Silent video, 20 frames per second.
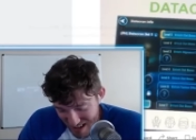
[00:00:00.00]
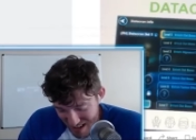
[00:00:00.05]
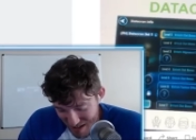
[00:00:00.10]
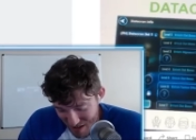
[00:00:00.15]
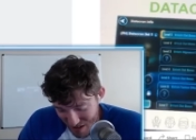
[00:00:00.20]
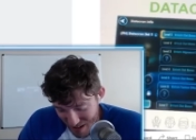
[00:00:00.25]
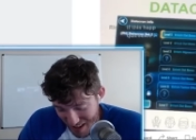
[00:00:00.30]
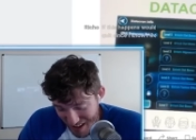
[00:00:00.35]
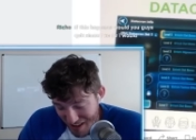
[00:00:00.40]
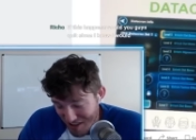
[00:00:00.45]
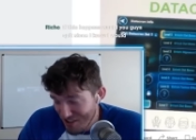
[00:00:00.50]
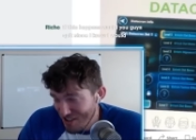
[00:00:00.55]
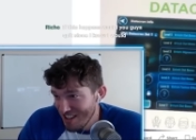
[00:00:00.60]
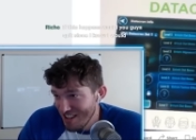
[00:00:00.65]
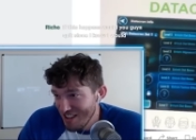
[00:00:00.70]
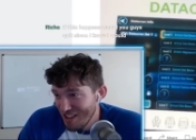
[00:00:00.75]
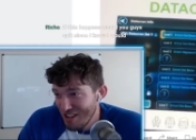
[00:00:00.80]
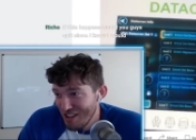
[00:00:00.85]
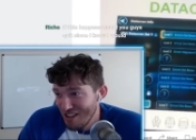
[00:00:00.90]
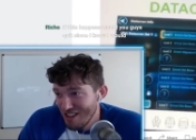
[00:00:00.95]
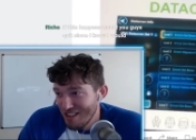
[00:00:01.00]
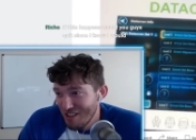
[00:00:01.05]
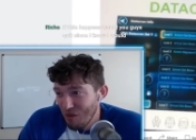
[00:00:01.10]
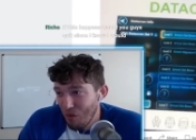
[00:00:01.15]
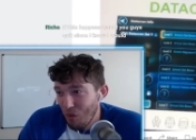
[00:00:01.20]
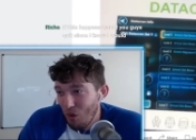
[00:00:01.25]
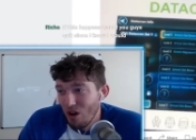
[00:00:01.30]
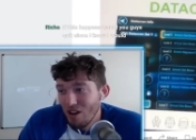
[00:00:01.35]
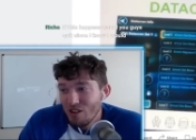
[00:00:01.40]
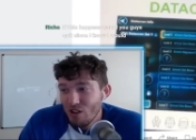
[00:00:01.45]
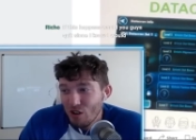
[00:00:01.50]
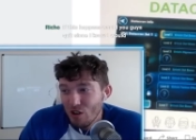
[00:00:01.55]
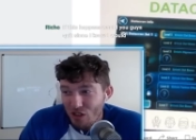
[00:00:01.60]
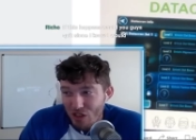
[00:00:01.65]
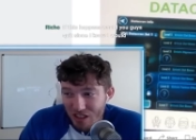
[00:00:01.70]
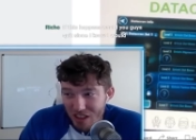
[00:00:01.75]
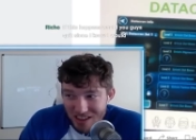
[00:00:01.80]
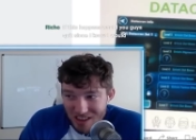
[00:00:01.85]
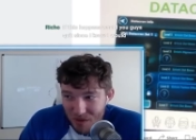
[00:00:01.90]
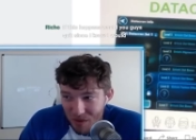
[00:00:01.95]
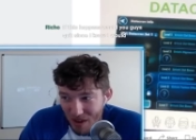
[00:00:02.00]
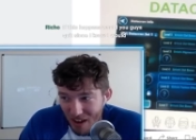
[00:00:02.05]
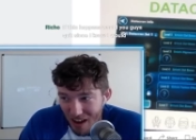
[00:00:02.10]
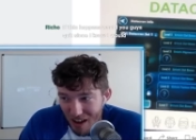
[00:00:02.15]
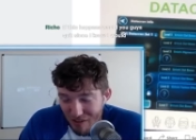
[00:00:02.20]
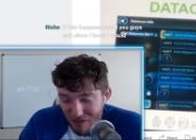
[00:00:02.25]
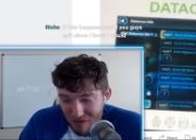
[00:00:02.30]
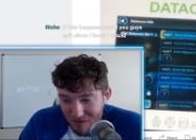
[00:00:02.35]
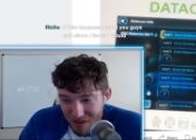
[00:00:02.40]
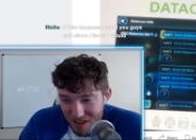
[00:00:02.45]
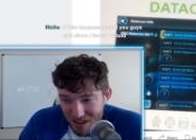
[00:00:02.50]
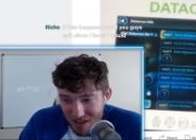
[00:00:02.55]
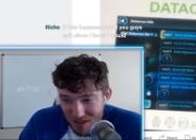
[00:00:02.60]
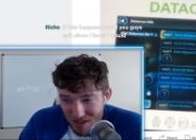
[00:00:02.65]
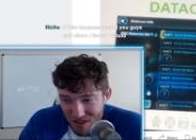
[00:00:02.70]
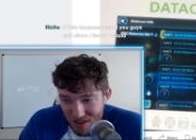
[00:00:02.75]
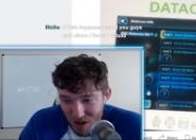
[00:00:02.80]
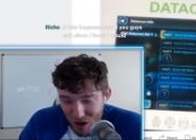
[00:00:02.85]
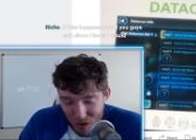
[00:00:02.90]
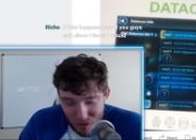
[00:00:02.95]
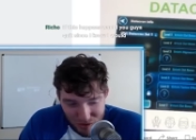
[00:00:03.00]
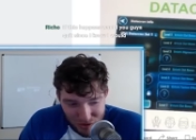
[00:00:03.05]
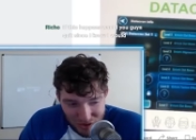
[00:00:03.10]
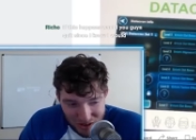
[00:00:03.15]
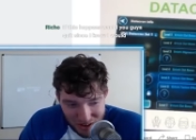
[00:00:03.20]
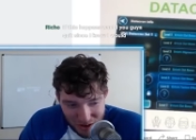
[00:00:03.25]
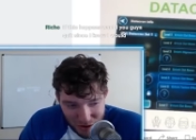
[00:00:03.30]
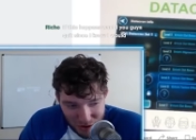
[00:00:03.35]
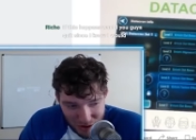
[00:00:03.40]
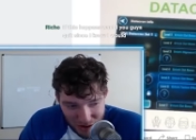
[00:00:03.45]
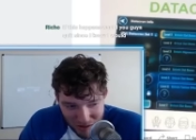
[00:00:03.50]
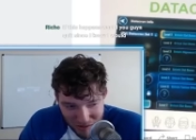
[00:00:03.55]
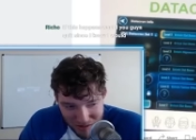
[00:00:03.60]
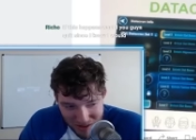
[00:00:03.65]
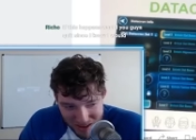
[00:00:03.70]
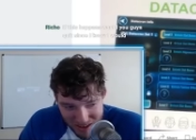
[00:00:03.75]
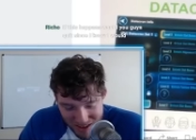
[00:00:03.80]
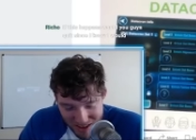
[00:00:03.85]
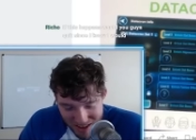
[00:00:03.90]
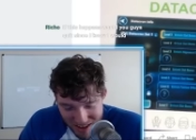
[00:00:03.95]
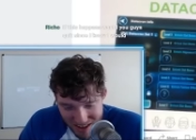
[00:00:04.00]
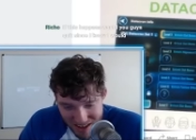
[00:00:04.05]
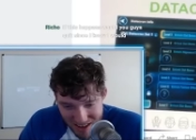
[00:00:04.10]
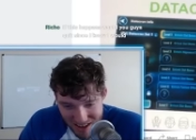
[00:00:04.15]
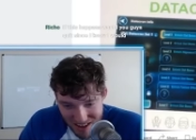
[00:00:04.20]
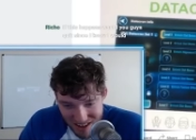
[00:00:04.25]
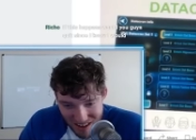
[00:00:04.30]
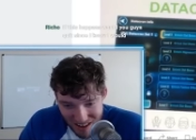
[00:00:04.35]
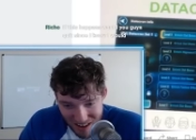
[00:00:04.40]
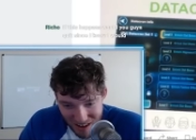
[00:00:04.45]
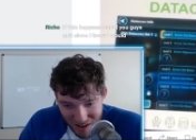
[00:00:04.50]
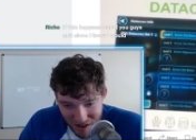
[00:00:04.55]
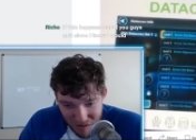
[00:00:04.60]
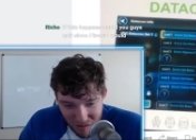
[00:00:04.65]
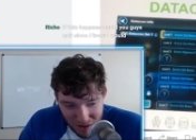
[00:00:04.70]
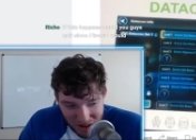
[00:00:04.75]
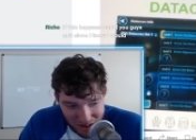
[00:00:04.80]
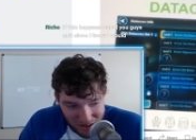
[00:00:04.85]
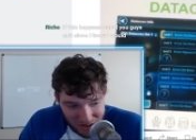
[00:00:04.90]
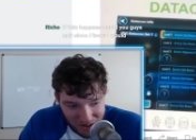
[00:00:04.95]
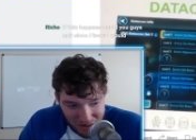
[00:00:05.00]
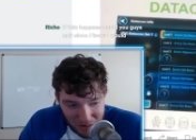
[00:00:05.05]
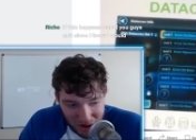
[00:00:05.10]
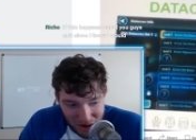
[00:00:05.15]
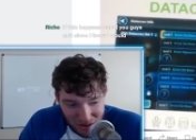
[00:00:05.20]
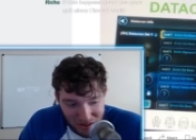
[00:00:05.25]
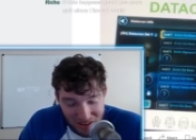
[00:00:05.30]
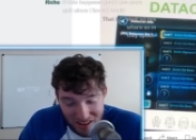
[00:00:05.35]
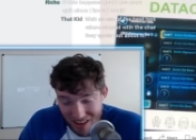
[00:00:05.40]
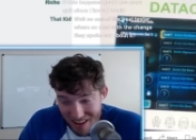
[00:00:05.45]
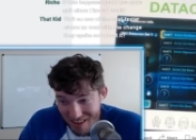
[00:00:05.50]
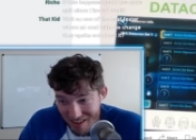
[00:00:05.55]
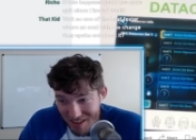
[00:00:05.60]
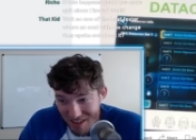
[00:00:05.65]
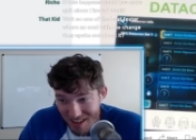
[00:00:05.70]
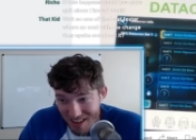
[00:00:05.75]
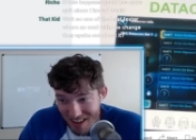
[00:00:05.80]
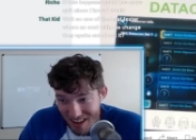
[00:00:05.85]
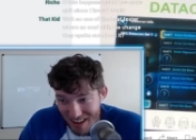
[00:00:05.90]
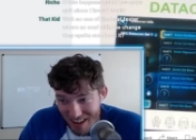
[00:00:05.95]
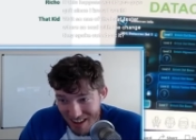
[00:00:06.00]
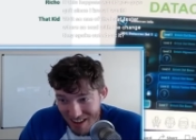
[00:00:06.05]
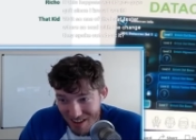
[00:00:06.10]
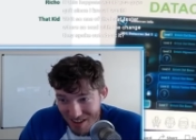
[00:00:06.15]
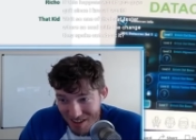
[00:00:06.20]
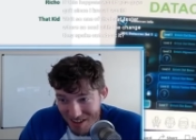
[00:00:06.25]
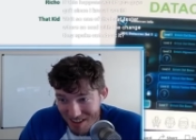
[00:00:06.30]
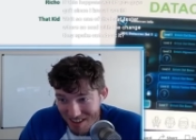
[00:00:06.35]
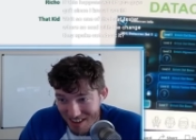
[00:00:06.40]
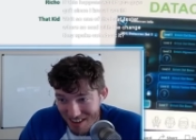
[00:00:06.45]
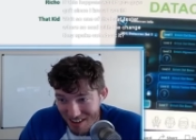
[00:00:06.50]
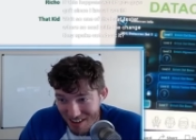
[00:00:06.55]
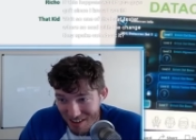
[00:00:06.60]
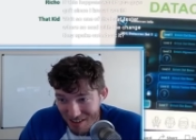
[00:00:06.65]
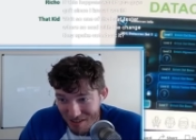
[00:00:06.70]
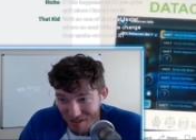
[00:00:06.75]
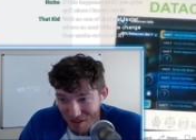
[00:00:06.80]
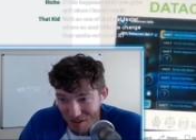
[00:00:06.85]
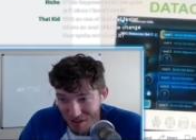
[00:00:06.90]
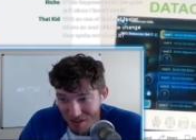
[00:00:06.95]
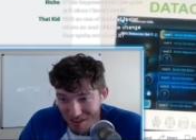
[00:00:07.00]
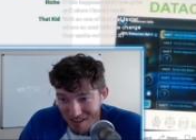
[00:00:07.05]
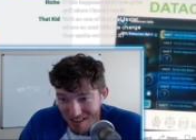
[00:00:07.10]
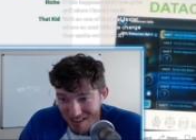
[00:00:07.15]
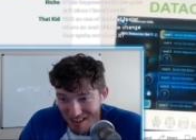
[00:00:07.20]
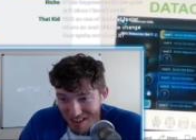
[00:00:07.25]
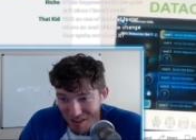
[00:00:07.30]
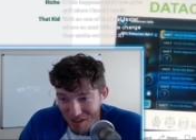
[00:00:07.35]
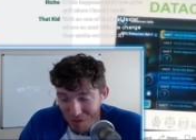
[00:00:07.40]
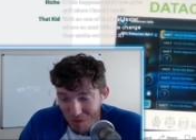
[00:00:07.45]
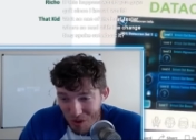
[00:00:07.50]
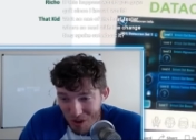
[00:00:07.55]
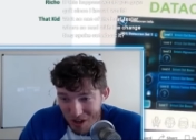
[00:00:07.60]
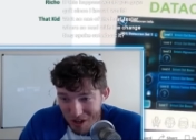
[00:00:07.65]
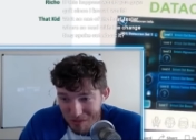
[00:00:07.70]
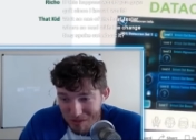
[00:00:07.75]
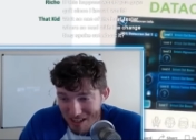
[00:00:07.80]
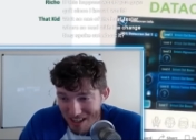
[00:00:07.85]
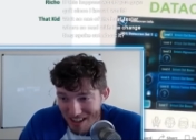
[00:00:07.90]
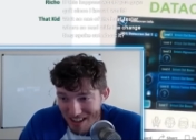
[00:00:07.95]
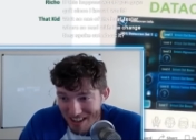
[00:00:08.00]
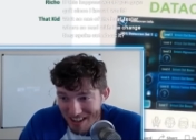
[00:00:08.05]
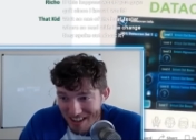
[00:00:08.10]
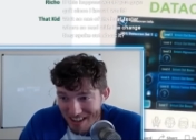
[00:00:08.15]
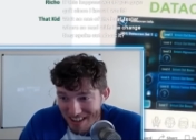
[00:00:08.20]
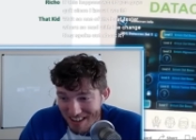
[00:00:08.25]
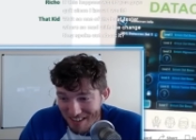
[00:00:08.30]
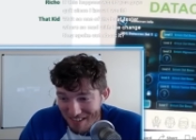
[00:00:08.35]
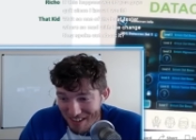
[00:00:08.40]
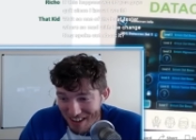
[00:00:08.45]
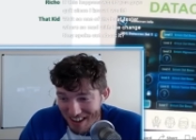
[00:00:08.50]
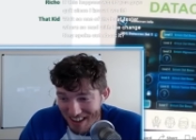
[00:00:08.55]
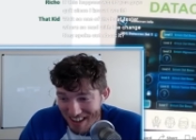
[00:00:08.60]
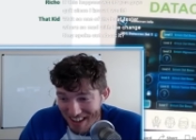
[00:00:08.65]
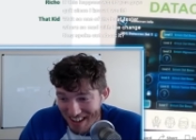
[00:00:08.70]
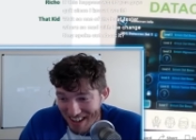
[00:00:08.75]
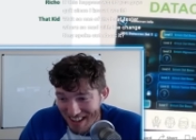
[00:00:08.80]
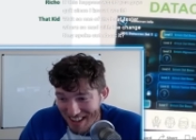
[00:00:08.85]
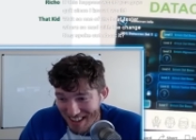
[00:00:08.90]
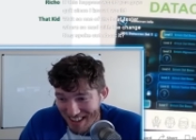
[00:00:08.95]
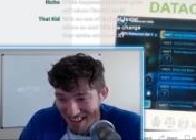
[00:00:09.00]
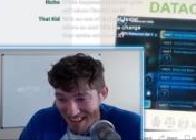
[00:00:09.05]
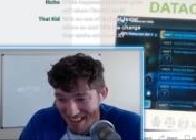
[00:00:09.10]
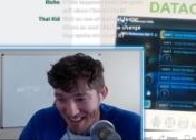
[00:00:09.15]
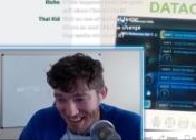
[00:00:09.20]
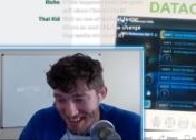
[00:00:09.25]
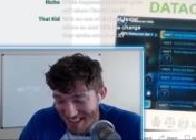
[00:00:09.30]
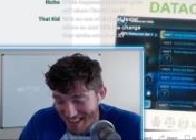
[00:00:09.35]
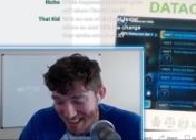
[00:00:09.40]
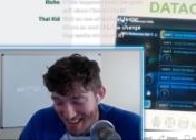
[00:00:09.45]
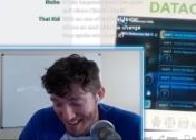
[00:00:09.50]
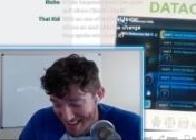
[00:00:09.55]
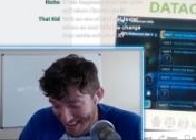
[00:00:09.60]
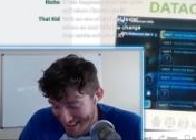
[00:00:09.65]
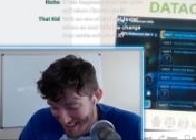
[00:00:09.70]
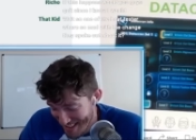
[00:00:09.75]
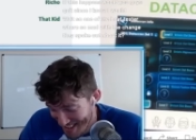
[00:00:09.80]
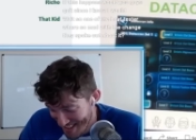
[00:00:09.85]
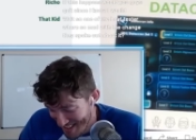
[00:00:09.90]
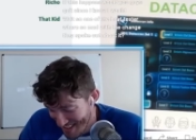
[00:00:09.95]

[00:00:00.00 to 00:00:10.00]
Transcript: so I guess uh, the one good thing that we got from this is hopefully Crumb is on to bigger and better things. I guess you know there's at least one upside, right? Yeah,